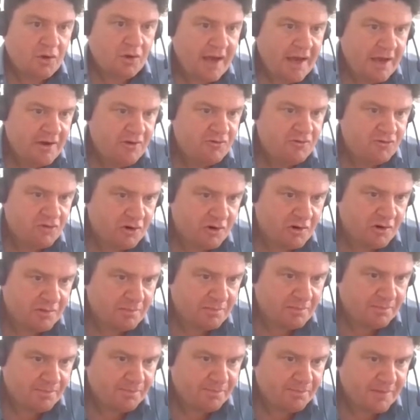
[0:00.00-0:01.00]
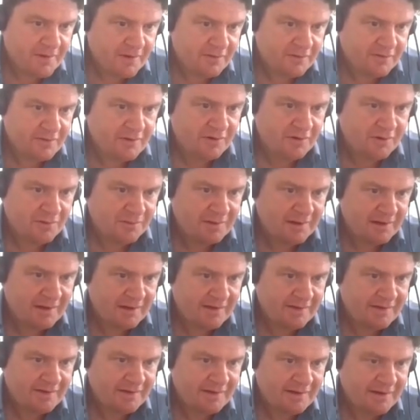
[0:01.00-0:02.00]
headroom is
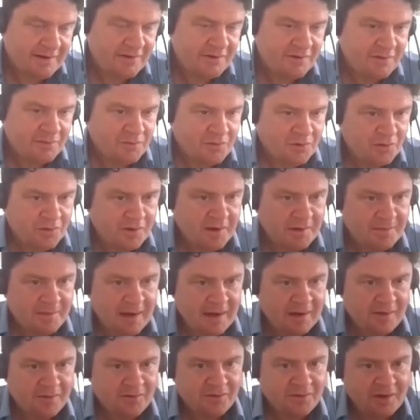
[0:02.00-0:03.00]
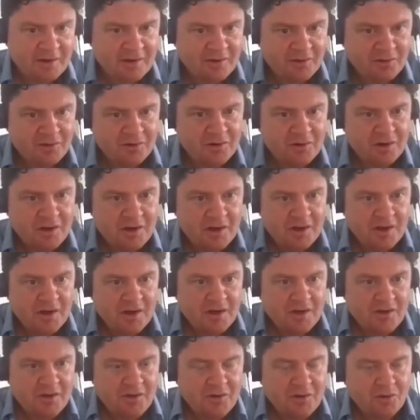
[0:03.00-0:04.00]
denominated in. So I'm talking about, say, your
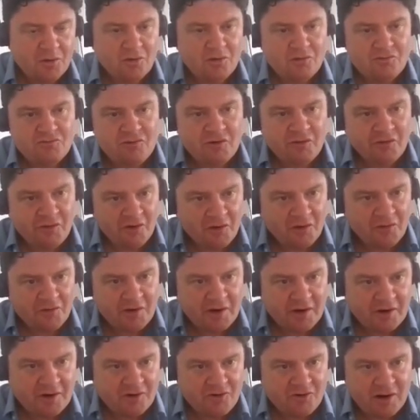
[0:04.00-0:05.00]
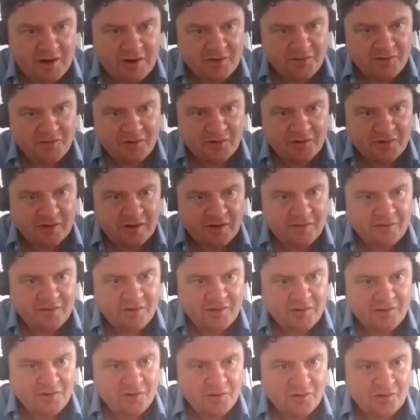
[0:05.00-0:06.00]
revolving credit
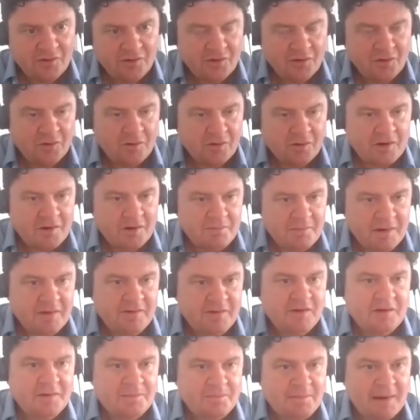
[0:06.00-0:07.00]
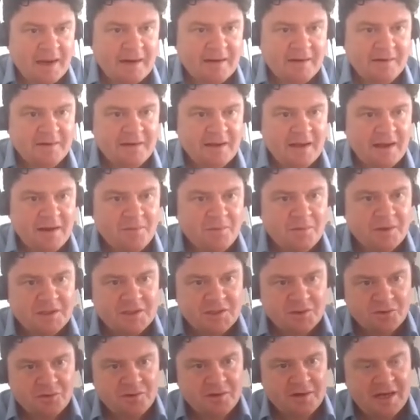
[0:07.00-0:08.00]
facilities, your committed bank debt,
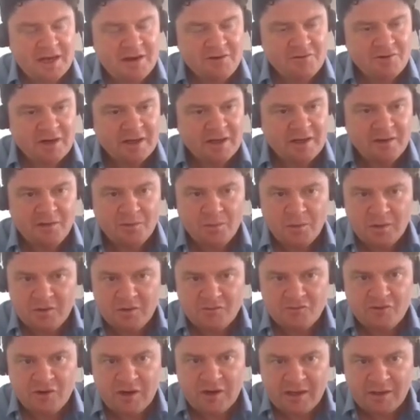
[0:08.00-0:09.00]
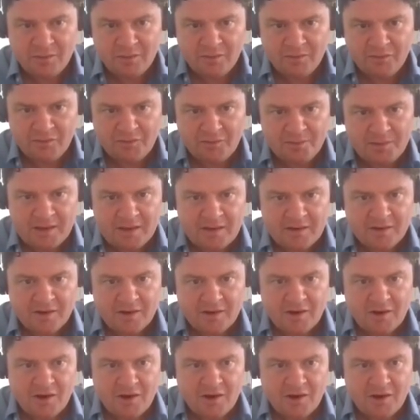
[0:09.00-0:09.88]
which ordinarily you wouldn't really want to be